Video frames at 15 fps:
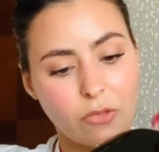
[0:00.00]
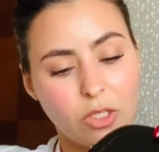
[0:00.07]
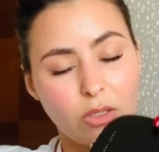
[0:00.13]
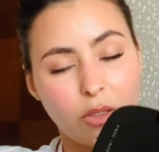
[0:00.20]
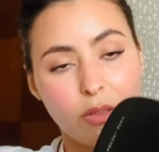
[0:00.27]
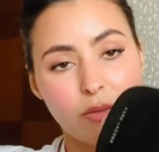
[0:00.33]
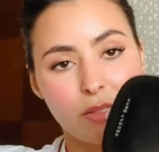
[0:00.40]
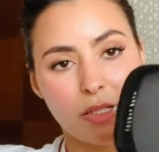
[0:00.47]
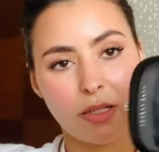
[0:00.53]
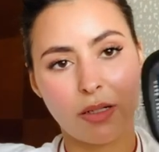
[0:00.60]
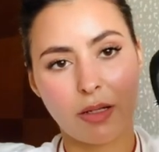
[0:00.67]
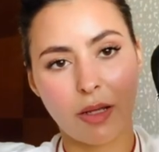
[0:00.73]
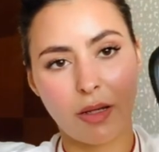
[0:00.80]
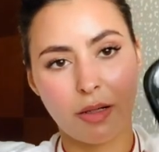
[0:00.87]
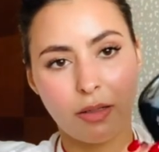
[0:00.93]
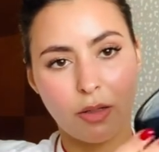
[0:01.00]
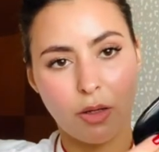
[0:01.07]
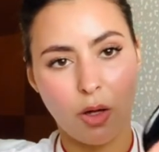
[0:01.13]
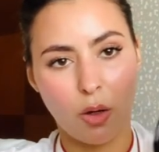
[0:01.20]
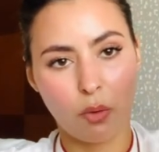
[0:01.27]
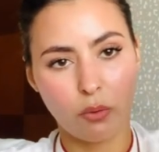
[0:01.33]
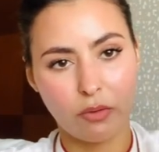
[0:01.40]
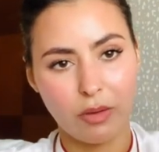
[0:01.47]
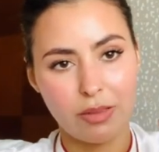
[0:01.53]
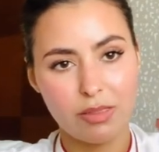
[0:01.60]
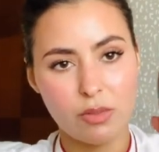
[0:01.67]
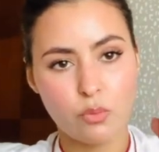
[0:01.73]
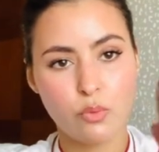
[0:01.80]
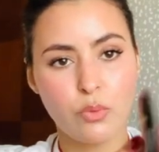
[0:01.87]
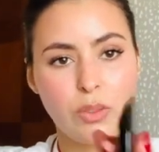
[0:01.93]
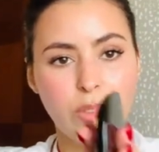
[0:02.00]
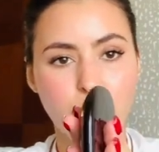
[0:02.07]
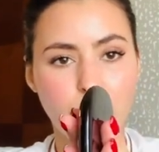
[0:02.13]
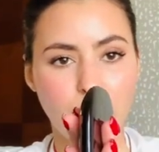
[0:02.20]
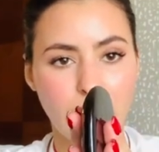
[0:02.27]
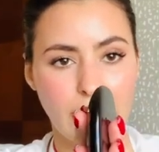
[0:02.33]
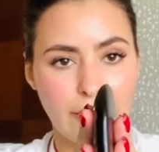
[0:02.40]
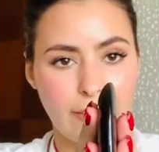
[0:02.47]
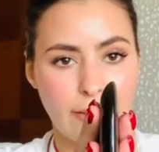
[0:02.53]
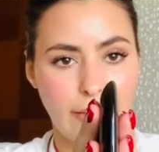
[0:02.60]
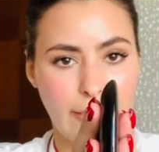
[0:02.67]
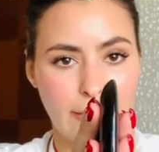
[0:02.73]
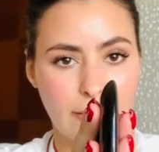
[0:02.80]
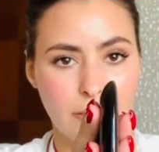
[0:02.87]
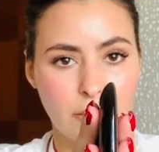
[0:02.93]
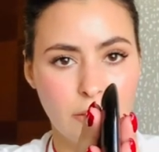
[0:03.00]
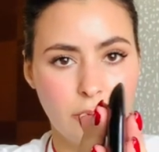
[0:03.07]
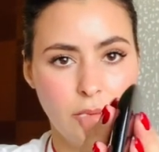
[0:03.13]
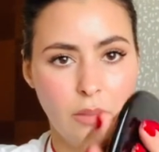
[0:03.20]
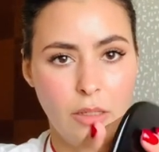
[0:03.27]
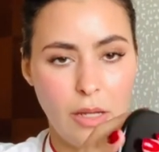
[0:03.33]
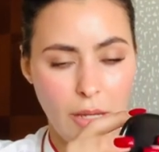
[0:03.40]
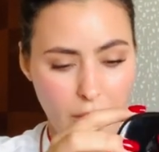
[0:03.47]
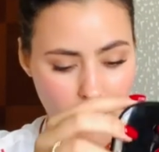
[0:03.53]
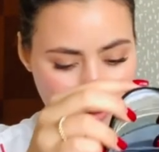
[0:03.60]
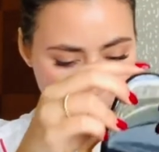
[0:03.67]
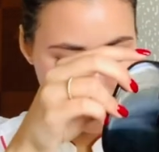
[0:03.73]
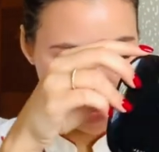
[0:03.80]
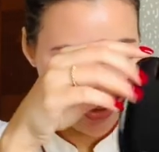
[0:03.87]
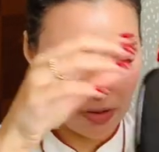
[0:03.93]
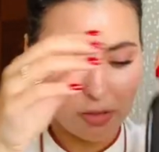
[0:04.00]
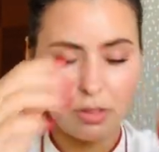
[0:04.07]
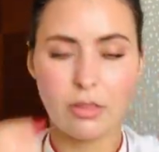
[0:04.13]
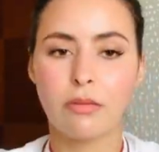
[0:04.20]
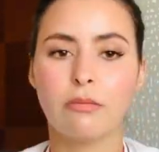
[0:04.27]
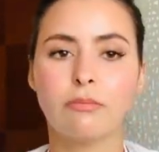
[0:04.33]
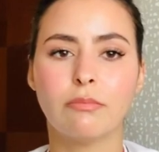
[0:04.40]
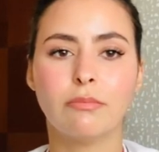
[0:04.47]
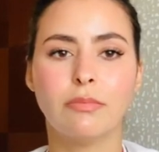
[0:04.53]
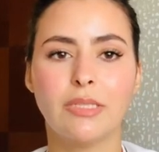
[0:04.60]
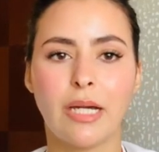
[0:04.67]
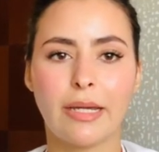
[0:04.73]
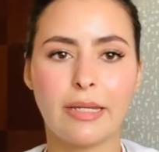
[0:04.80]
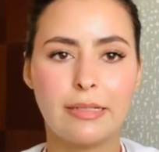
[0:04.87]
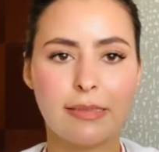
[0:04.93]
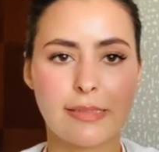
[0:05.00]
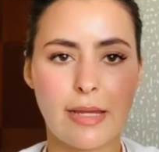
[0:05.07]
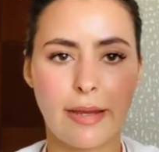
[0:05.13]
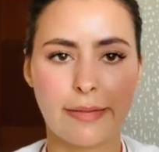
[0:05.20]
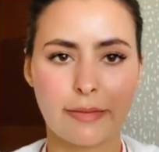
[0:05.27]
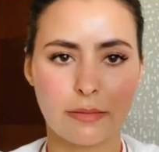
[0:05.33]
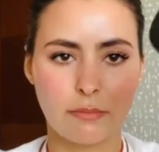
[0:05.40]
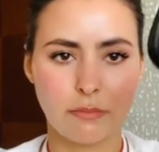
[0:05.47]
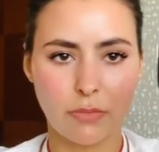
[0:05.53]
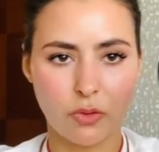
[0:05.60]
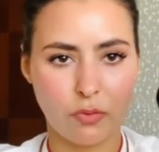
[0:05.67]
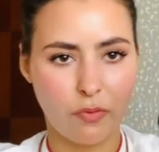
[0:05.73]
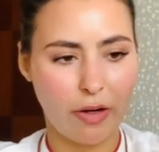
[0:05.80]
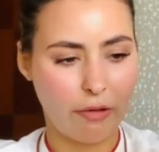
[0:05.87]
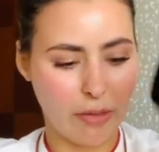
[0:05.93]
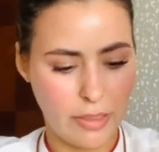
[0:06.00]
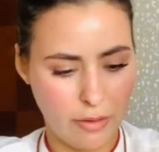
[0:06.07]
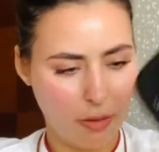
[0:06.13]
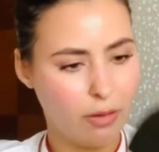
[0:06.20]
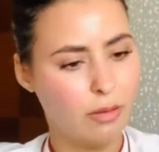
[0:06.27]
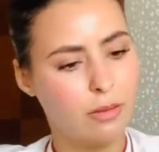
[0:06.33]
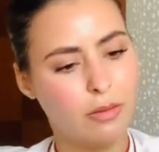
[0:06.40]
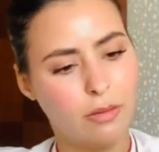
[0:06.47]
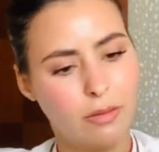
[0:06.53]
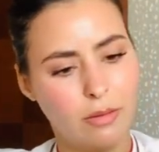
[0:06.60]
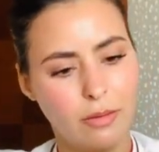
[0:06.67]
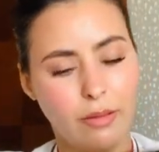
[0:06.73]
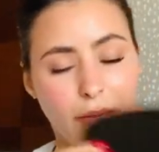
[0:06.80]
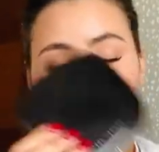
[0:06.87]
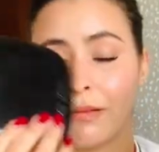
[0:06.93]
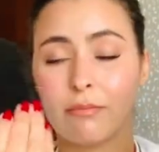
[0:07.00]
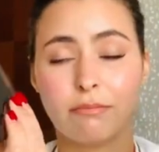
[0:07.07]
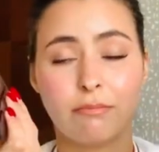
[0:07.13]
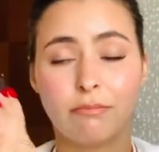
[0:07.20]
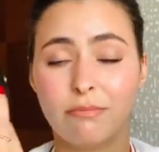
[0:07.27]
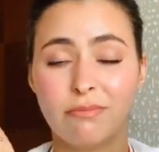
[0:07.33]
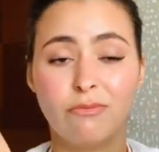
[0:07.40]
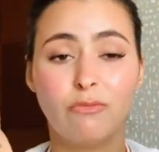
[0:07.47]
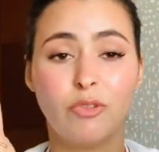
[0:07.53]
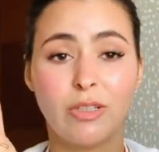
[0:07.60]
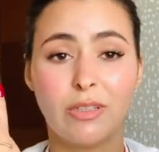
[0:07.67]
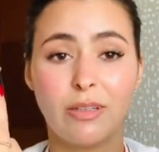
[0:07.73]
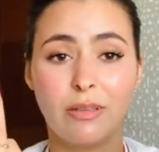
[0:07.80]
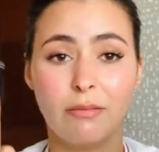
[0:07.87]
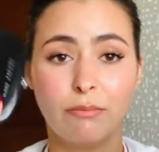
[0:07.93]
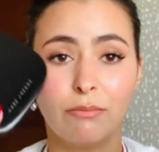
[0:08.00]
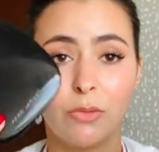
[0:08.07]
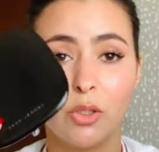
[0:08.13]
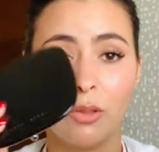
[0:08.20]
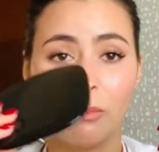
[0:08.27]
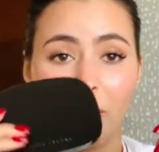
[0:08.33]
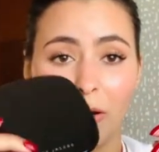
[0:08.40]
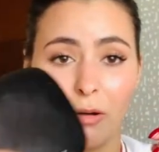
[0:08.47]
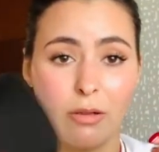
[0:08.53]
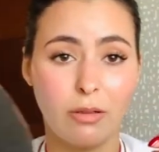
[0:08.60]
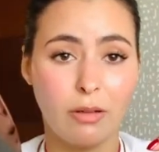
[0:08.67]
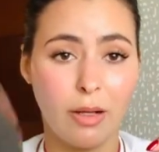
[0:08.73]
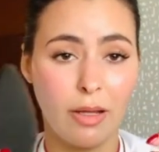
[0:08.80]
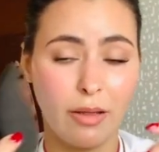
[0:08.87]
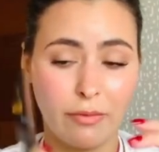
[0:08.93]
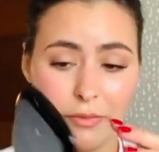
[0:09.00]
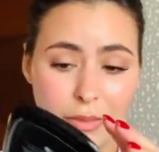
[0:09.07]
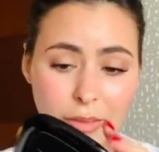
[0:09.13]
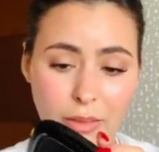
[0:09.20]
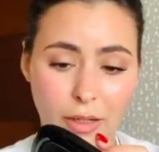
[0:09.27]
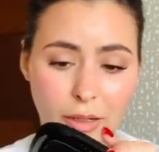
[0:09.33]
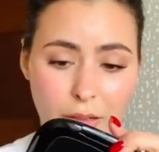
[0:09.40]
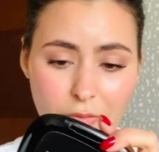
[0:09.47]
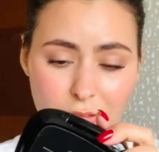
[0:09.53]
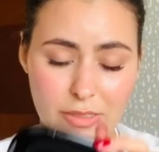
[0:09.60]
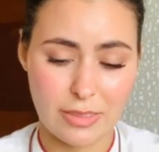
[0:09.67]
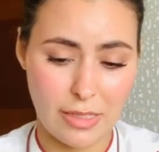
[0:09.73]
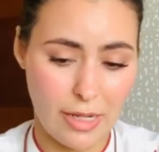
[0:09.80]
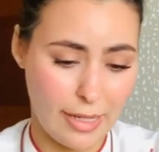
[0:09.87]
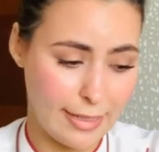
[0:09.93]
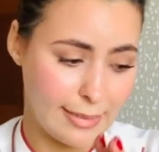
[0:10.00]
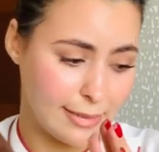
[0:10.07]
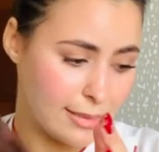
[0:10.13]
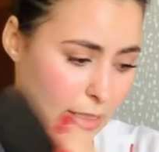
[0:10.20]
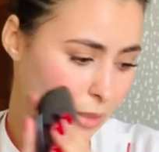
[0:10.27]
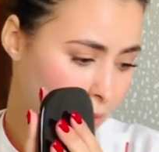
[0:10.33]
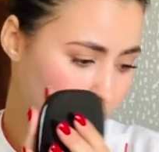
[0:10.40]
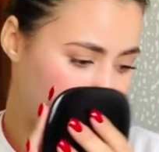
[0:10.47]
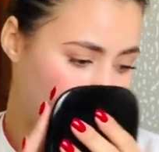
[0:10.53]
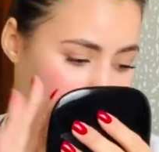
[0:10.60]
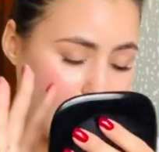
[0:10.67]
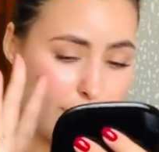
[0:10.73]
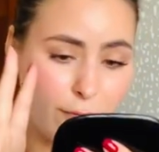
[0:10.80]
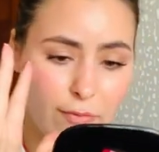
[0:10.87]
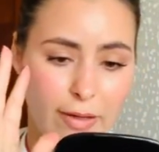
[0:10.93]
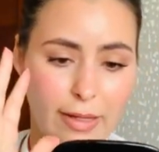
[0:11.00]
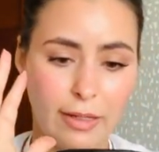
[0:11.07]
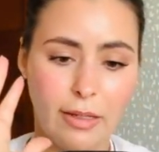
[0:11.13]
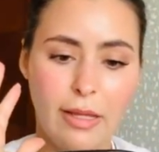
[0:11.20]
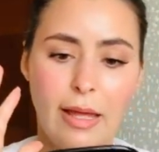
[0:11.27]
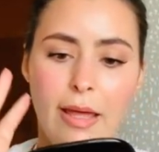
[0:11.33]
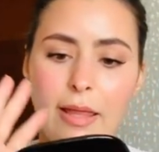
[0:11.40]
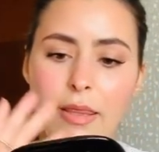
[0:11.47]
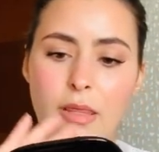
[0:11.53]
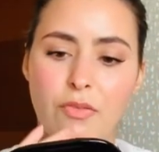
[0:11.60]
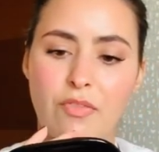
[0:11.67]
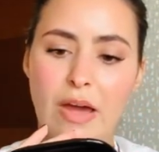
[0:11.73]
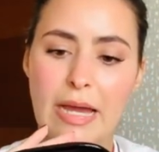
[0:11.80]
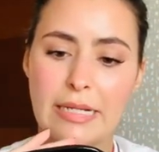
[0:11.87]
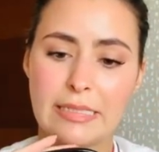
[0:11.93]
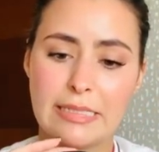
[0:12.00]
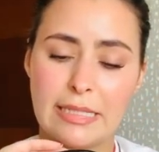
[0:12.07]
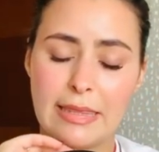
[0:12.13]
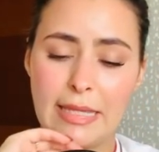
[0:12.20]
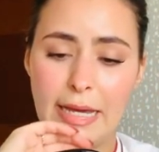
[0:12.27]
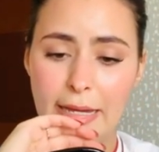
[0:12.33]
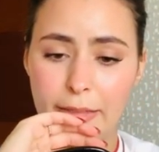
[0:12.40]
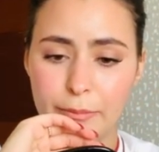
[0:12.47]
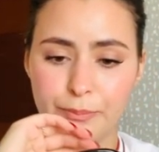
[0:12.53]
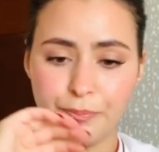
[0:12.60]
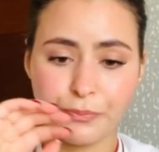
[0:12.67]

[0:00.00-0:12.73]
close it, and it goes. It's really, really thin, and you just tuck it inside. It's very, like, really good mirror. I love it. I love the size. I love how the fact that